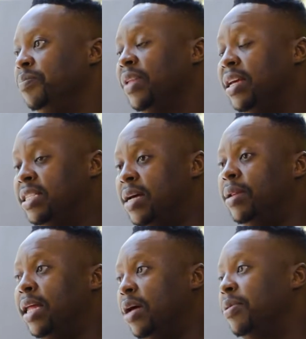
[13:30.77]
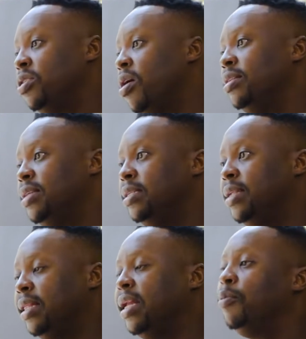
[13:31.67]
It's something like that was God sent,
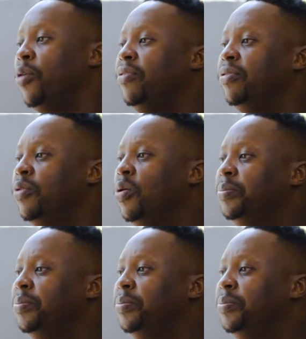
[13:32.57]
like that I'm grateful for.